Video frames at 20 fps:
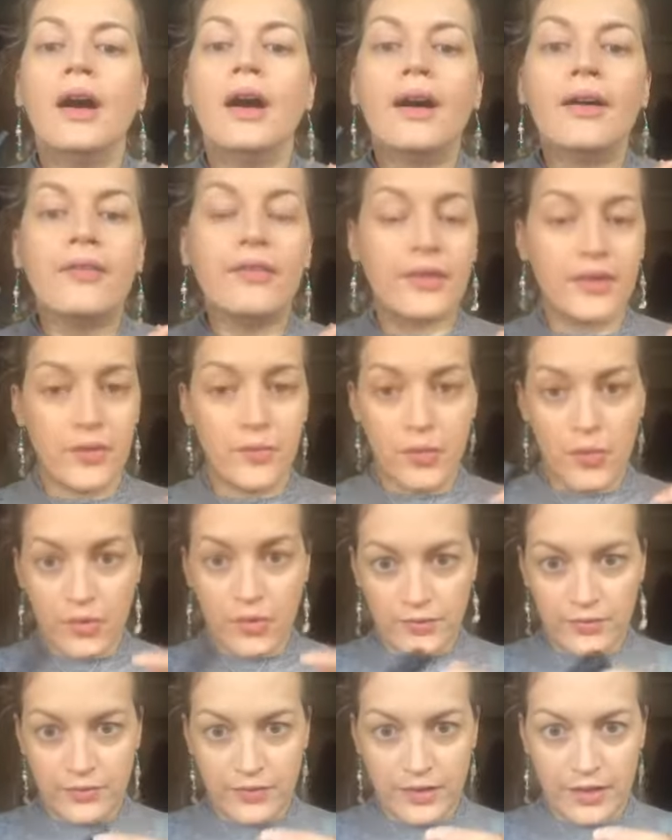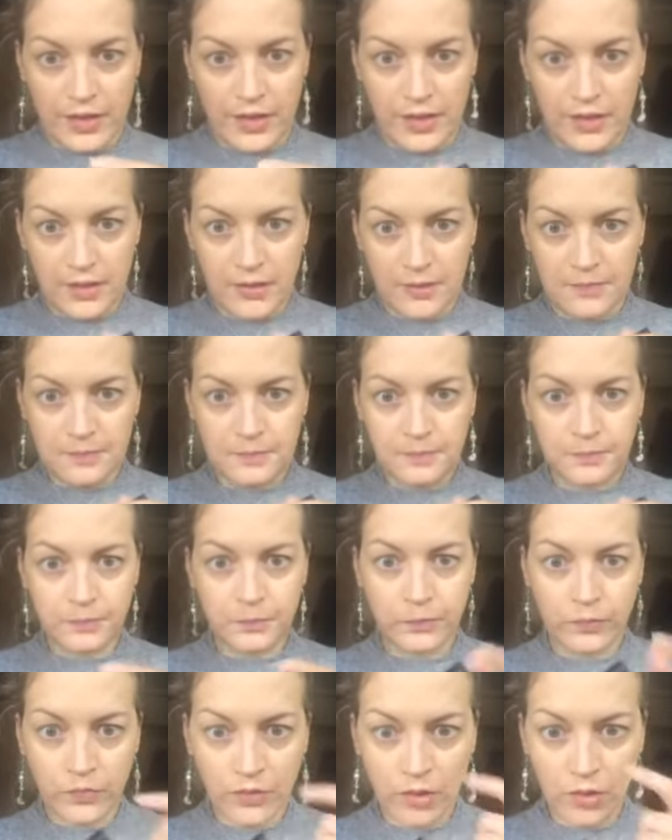a very important thing
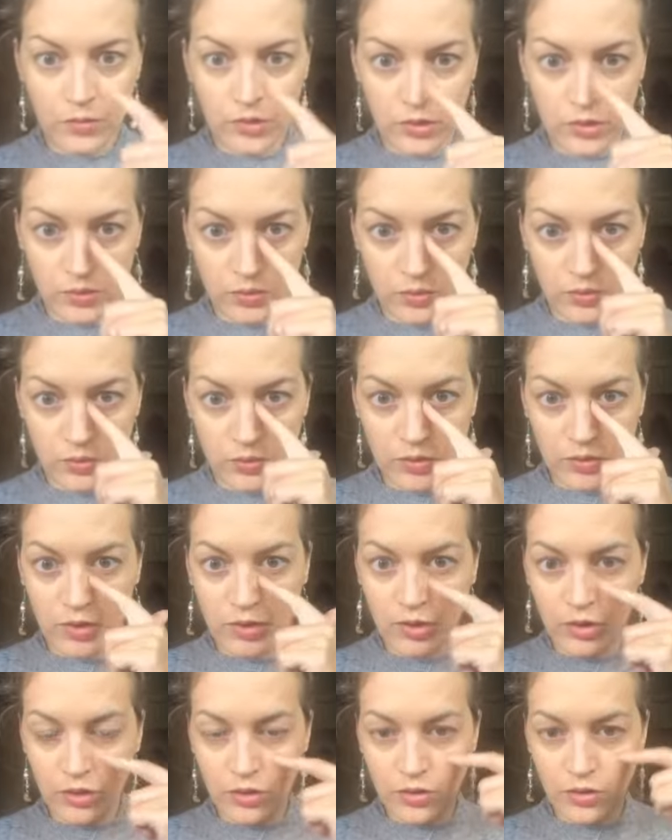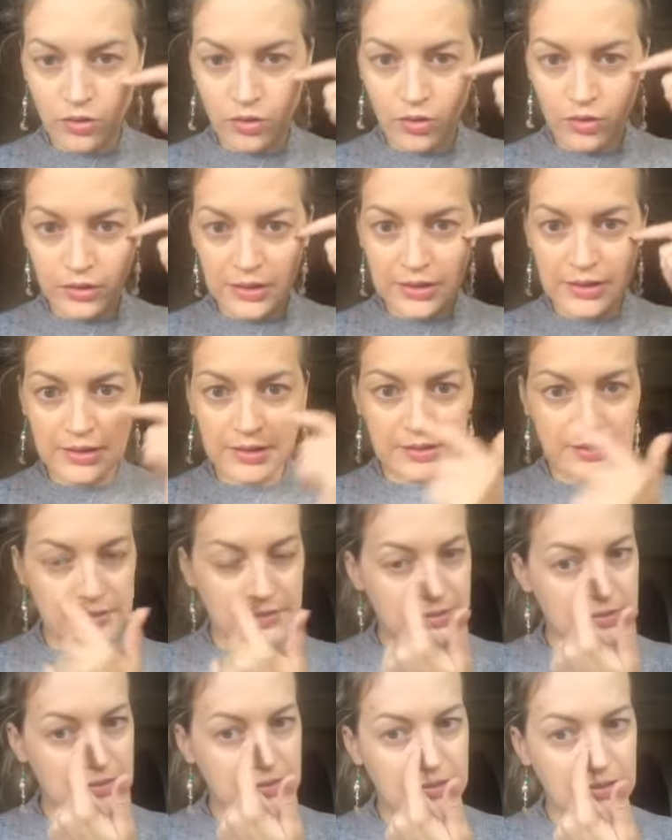when you cure
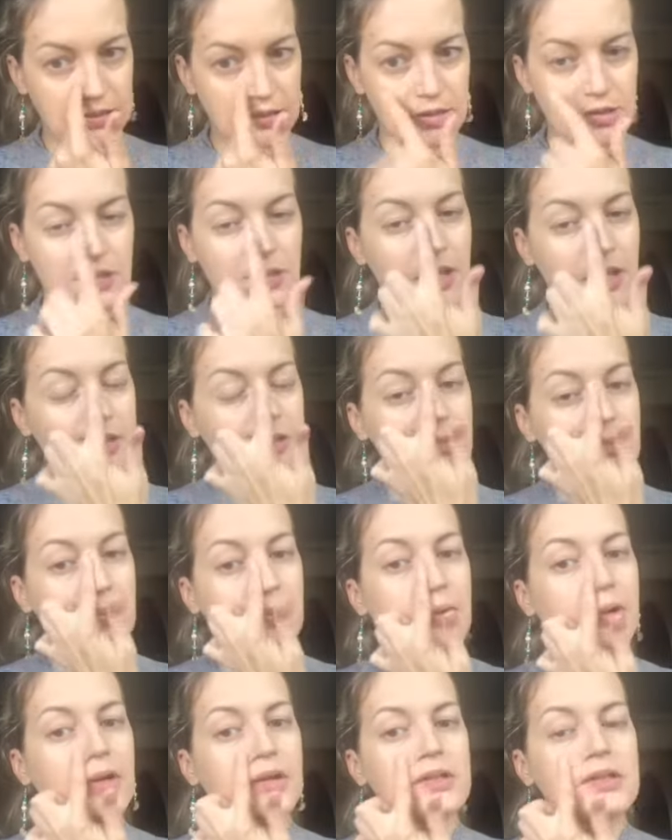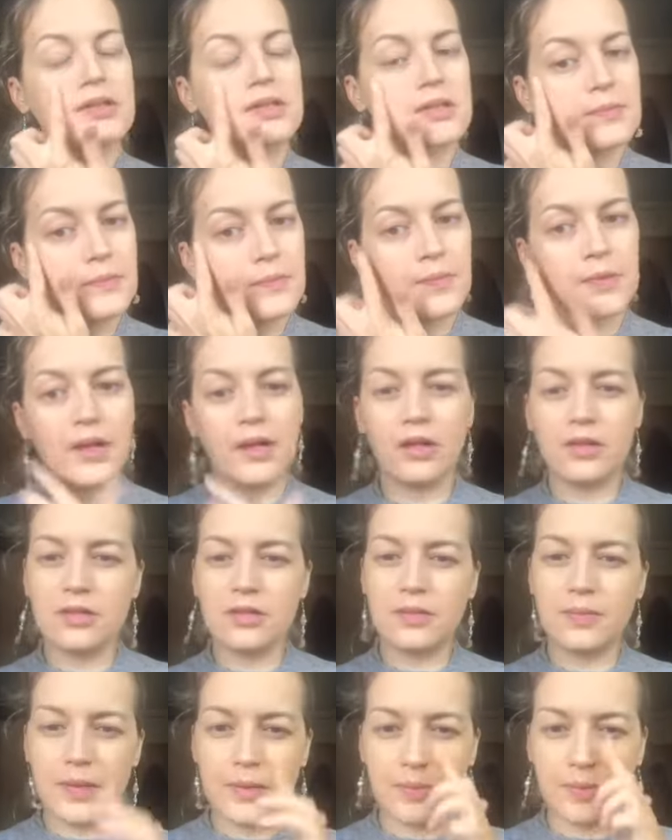these is not to put, lots
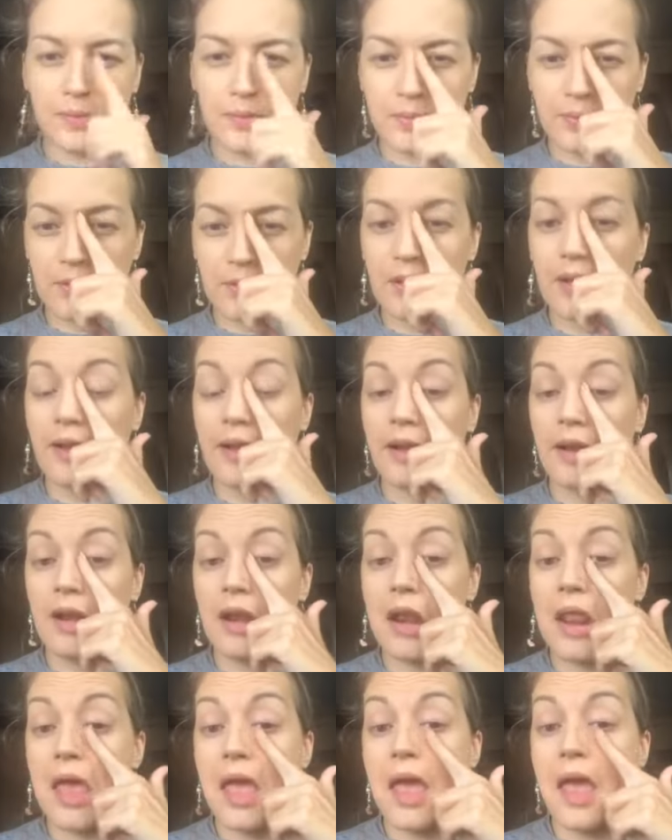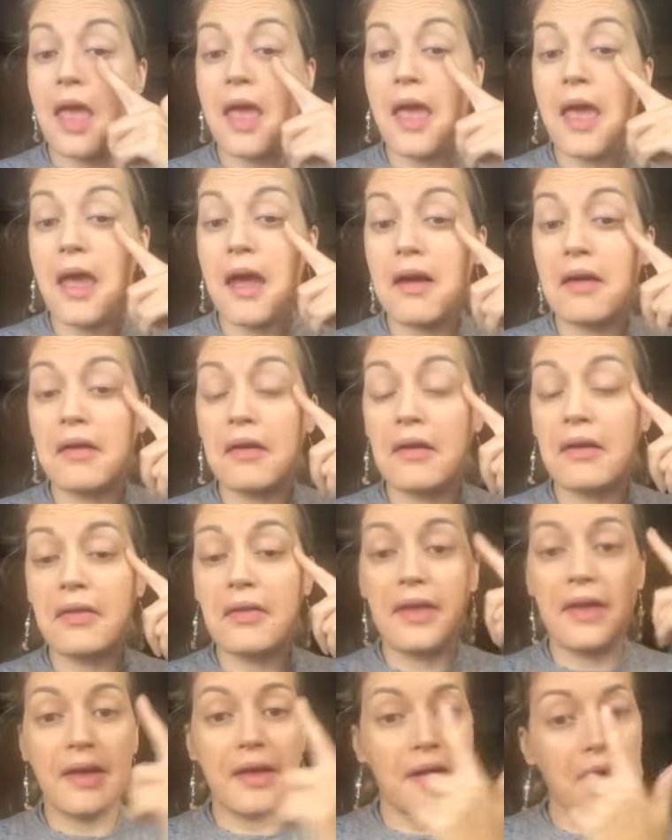of people put like a layer on
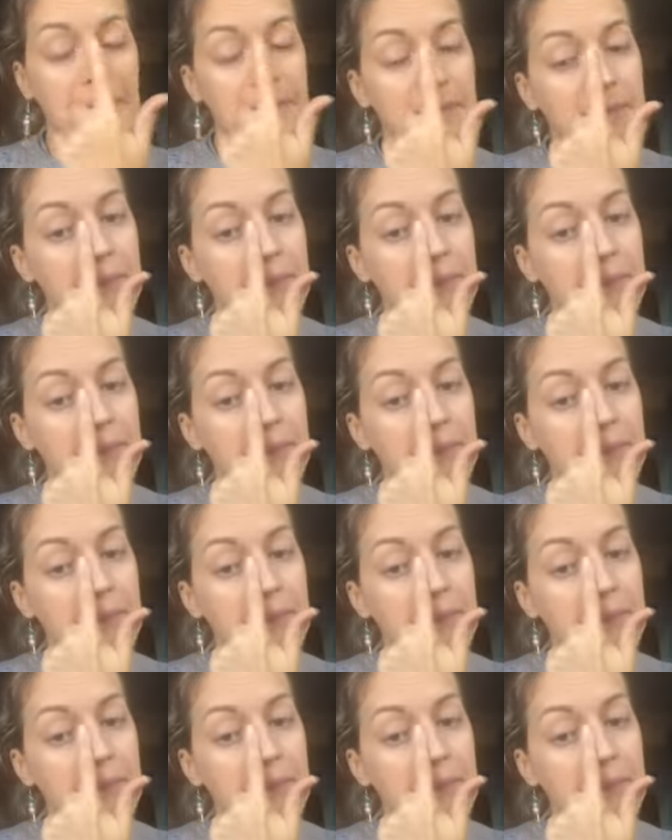there,